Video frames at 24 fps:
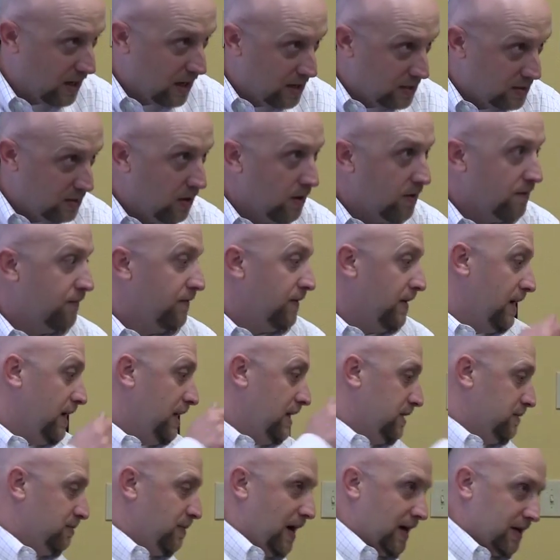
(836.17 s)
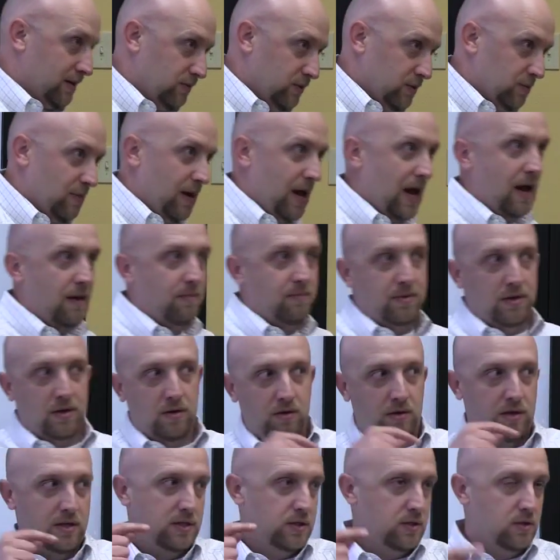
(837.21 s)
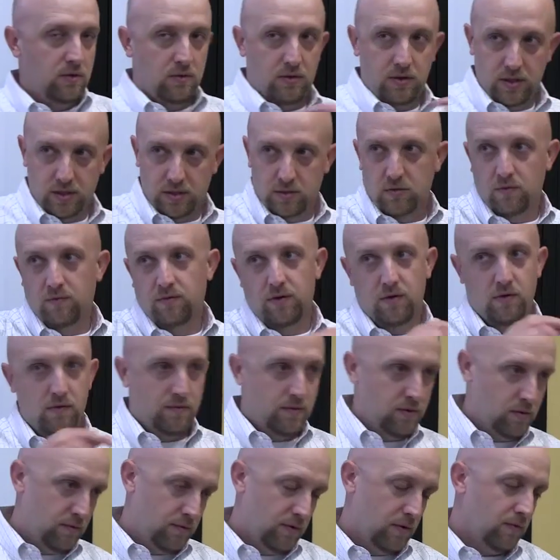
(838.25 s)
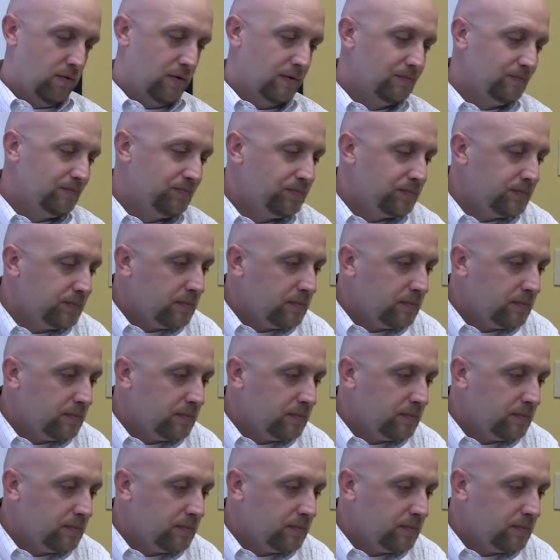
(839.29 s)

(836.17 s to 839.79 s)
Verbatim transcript: his ISR feed. He's back to his map. You know, he's doing this over and over and over and over.